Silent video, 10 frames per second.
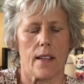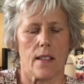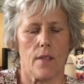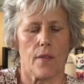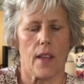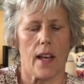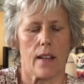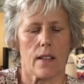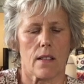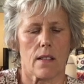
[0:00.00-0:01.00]
as if
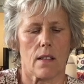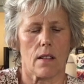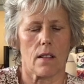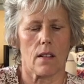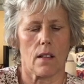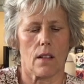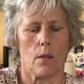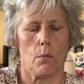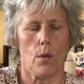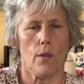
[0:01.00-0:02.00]
that's
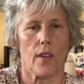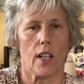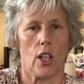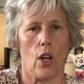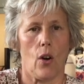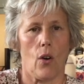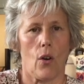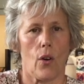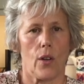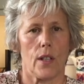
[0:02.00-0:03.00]
moving along.
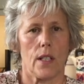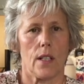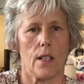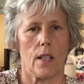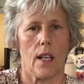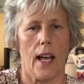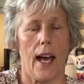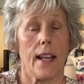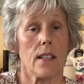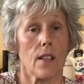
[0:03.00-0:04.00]

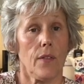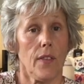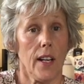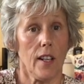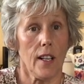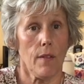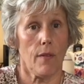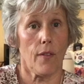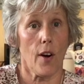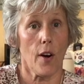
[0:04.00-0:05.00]
And it's a fairly
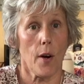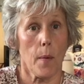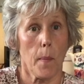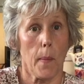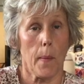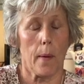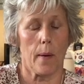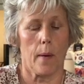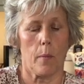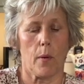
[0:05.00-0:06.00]
firm
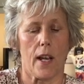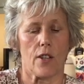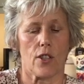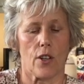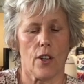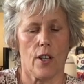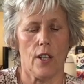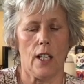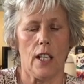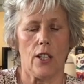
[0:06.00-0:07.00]
pressure.
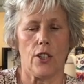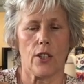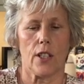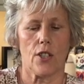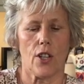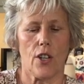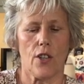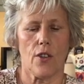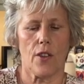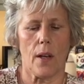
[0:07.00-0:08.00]
You can turn
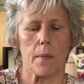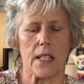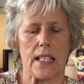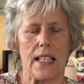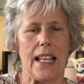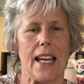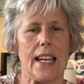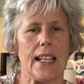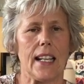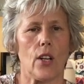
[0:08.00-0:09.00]
your thumb
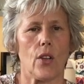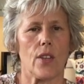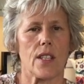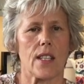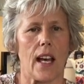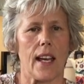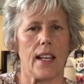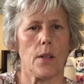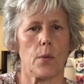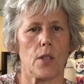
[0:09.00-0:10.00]
slightly on the
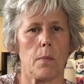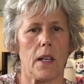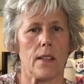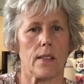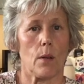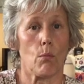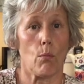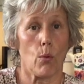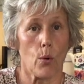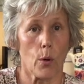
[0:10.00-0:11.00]
side, which makes it
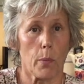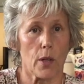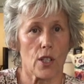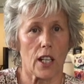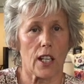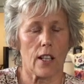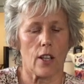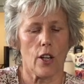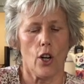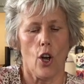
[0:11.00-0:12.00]
more
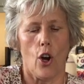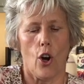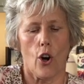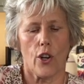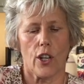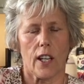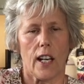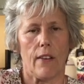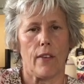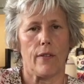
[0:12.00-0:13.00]
particular, or you can
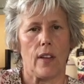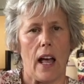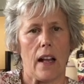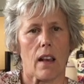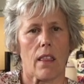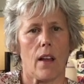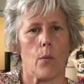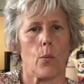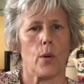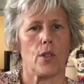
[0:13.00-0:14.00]
have a flat
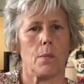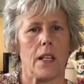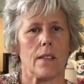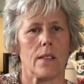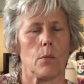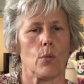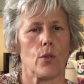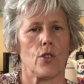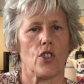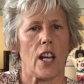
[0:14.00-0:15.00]
thumb, which makes it more
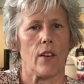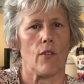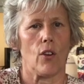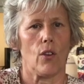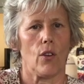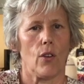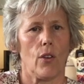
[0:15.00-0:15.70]
general.